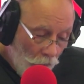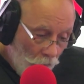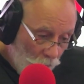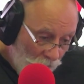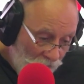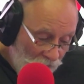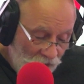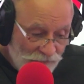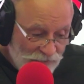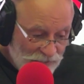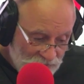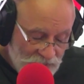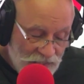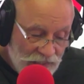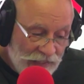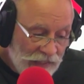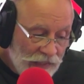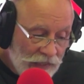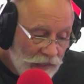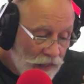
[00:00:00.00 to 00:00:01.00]
Well,
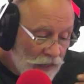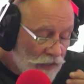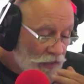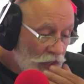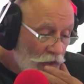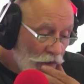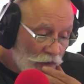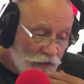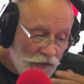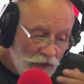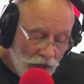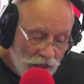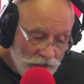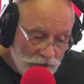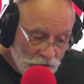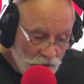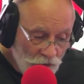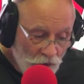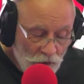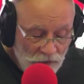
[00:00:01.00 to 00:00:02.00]
obviously, yeah. Now, I
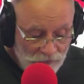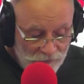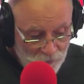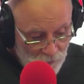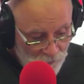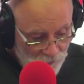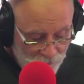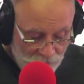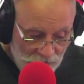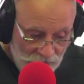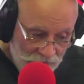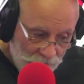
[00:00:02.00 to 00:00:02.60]
don't know if you've